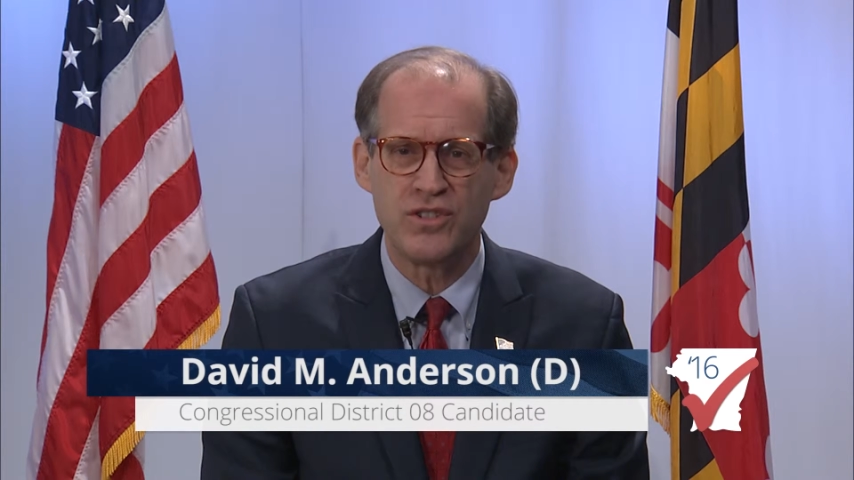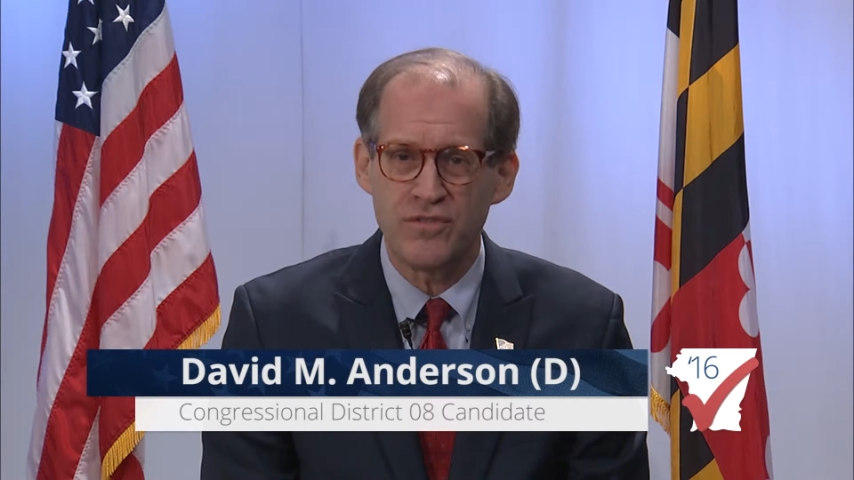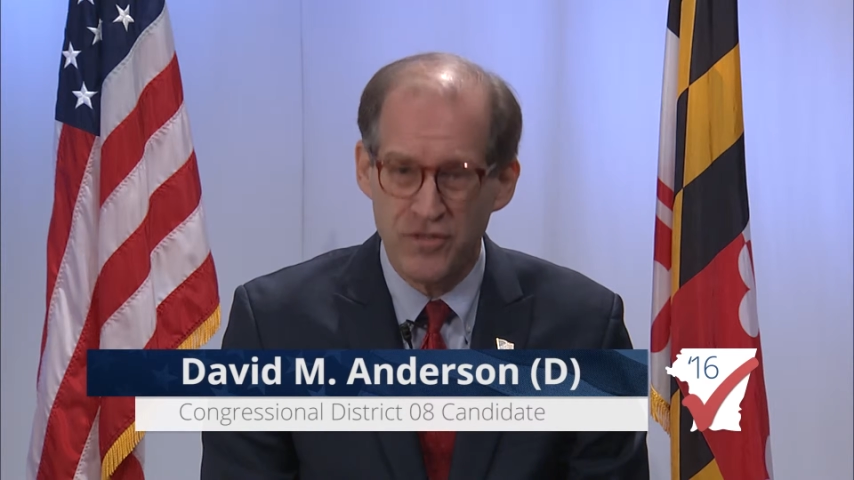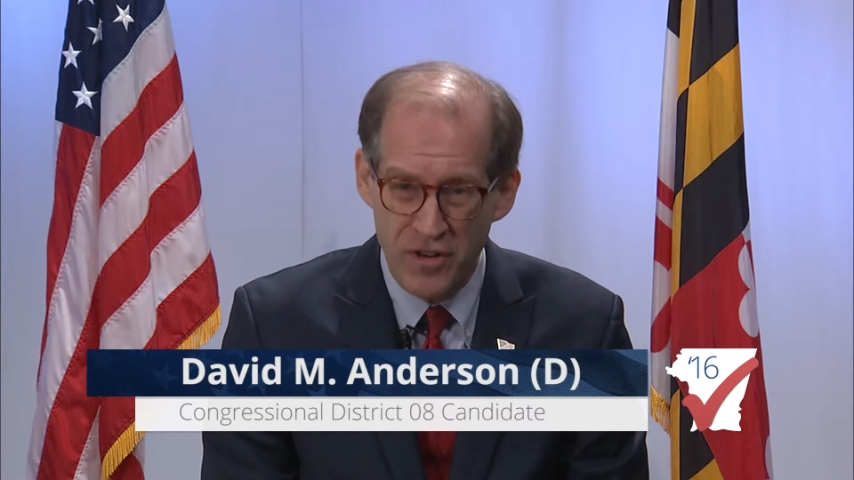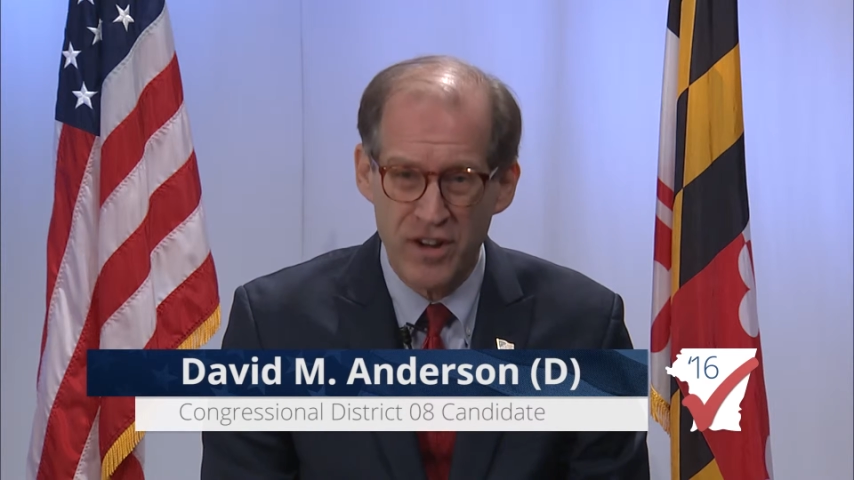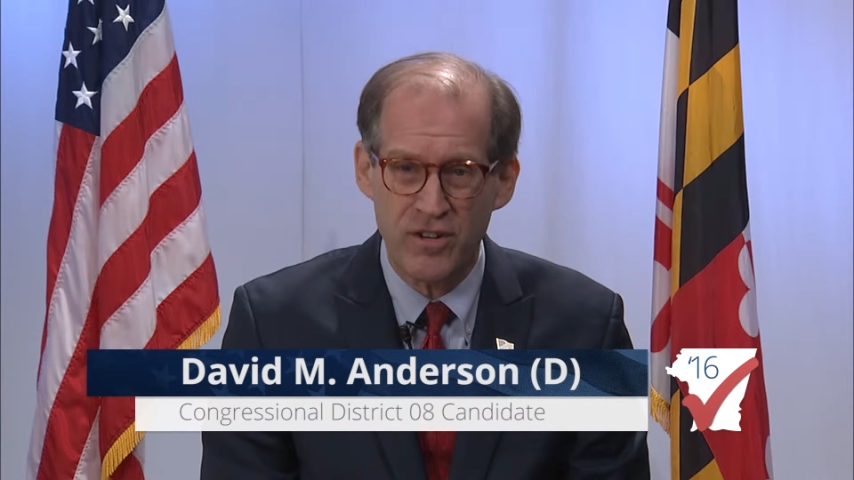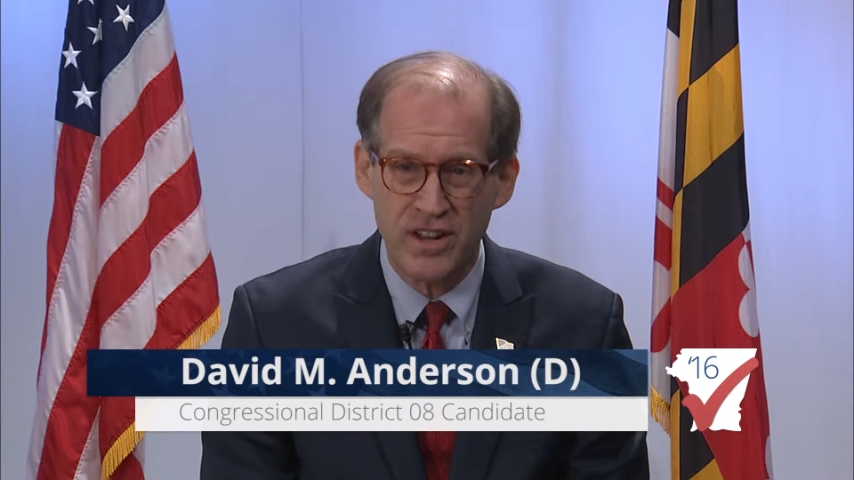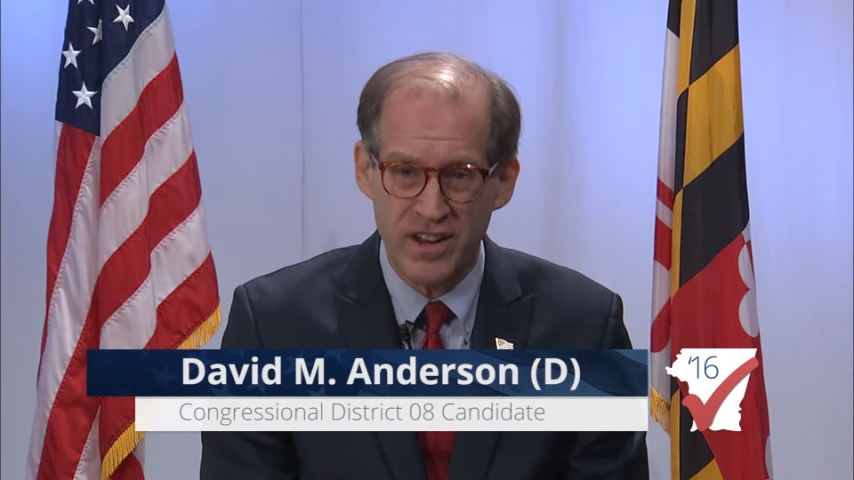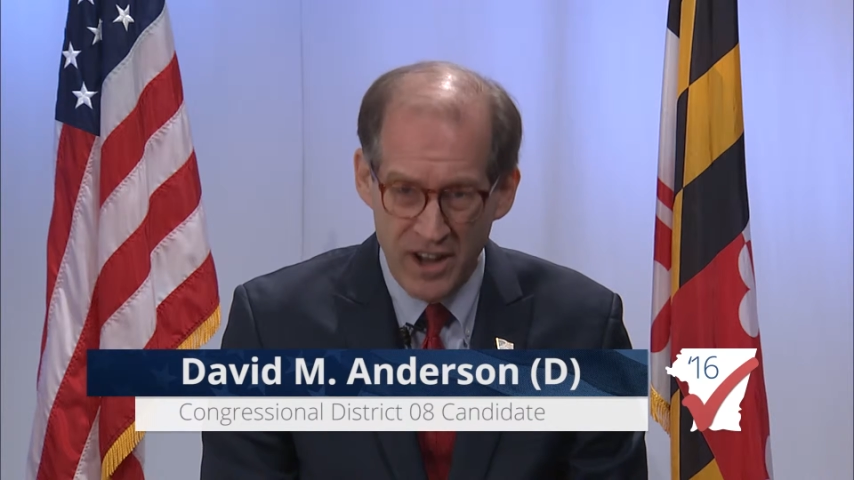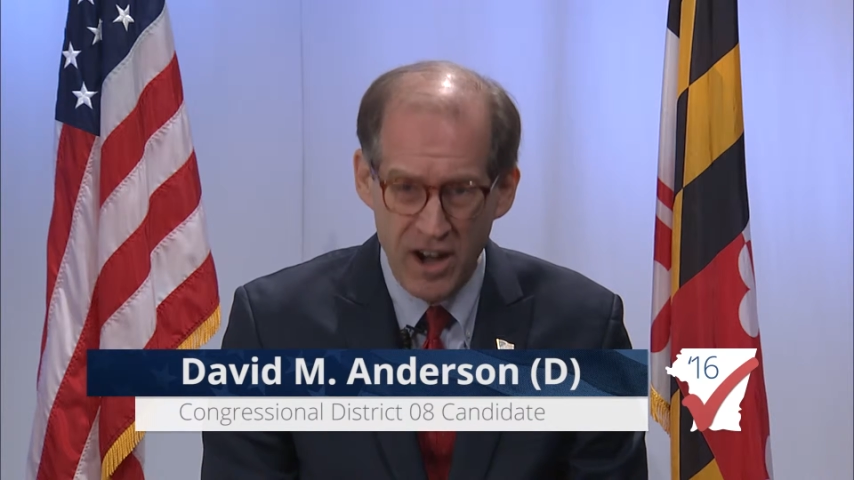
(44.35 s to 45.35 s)
in Frederick
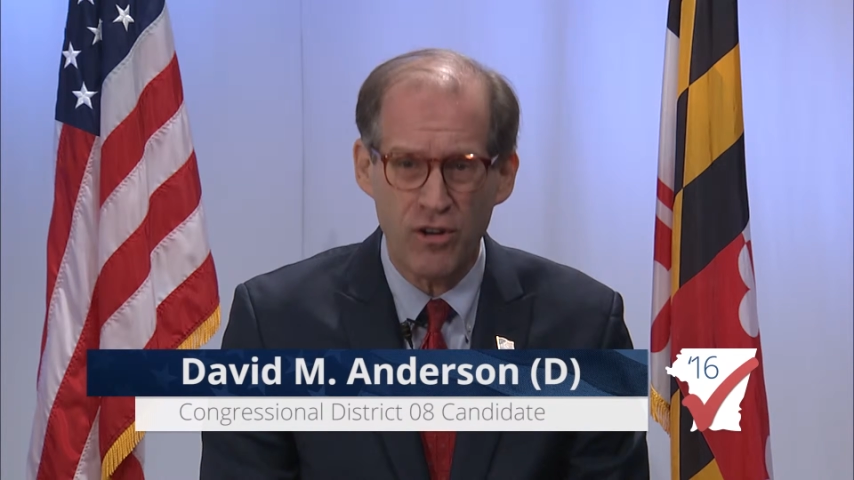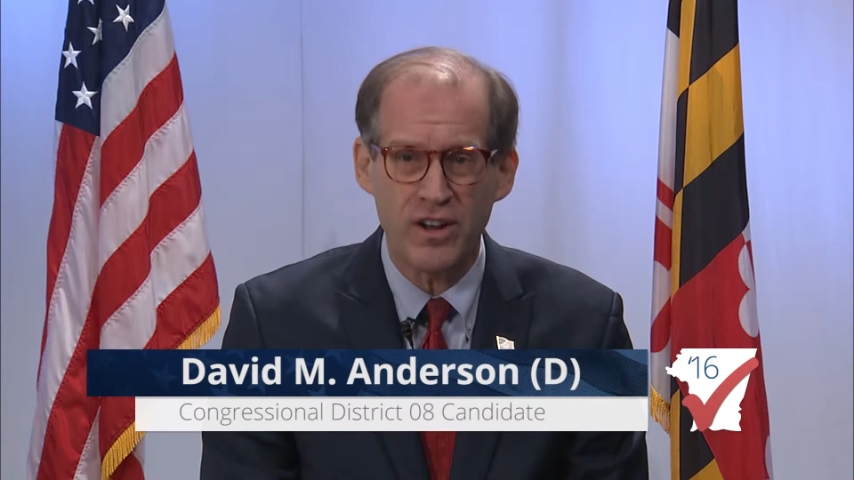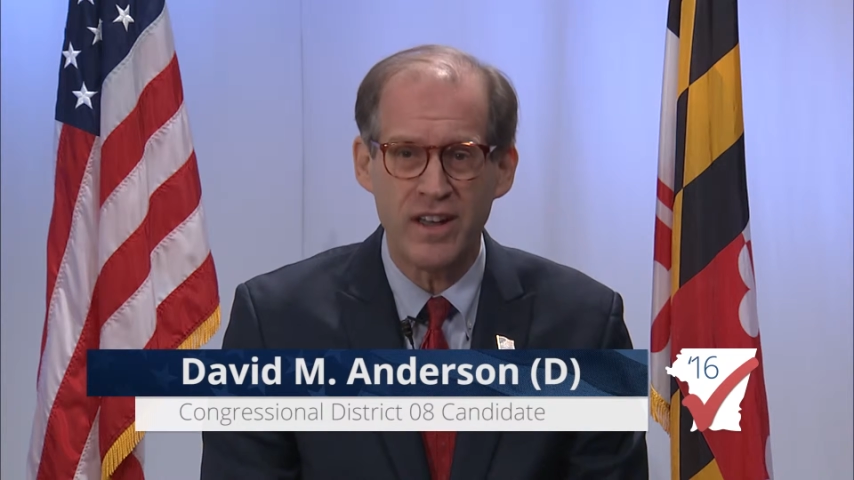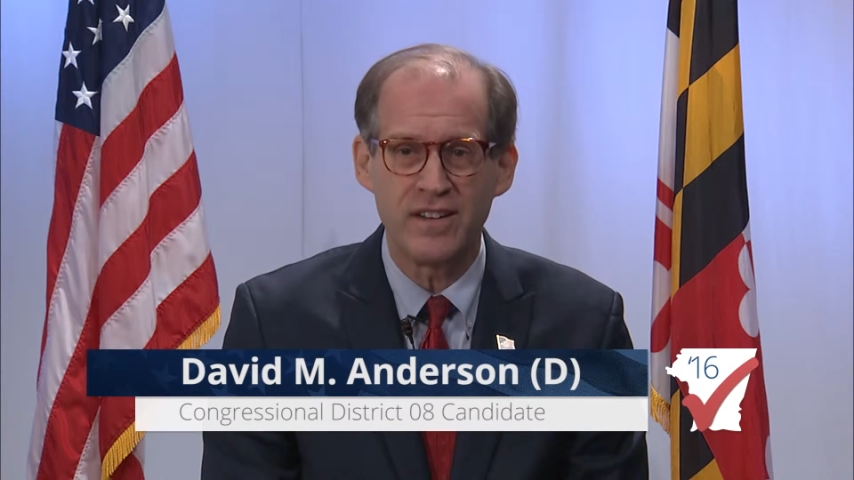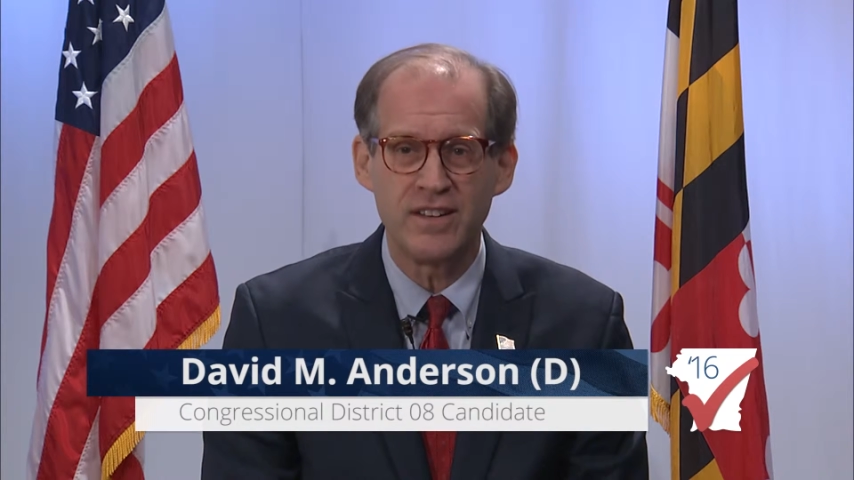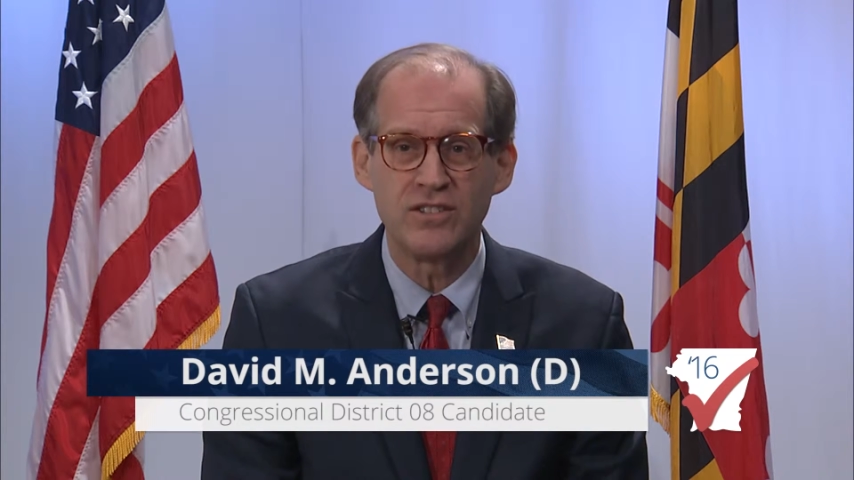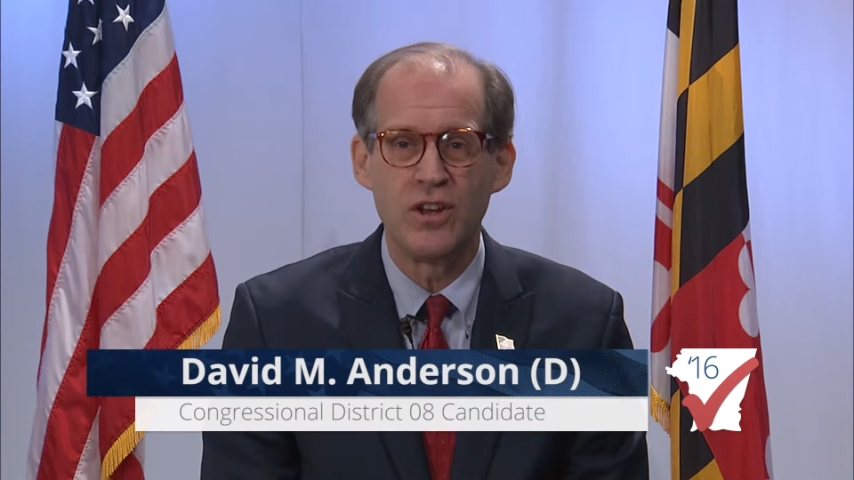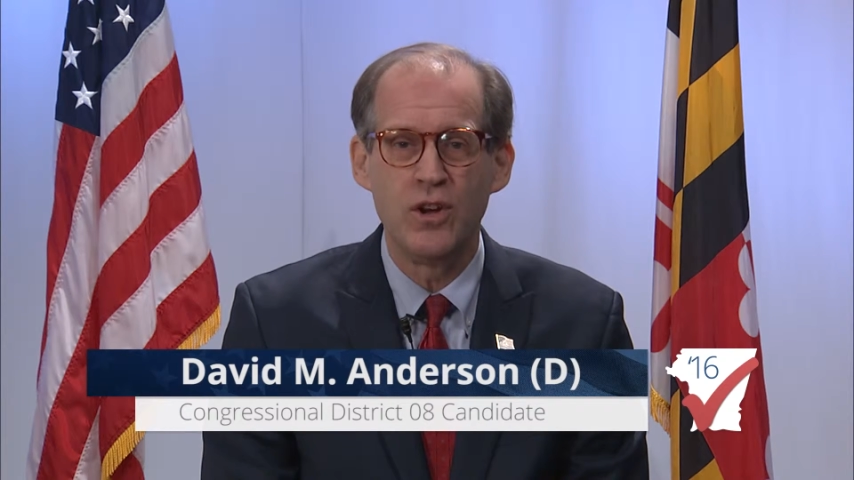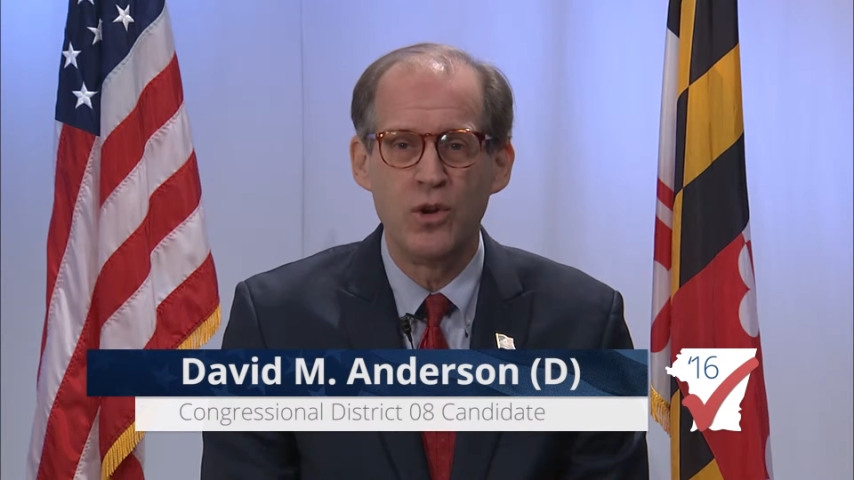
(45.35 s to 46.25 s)
and Carroll counties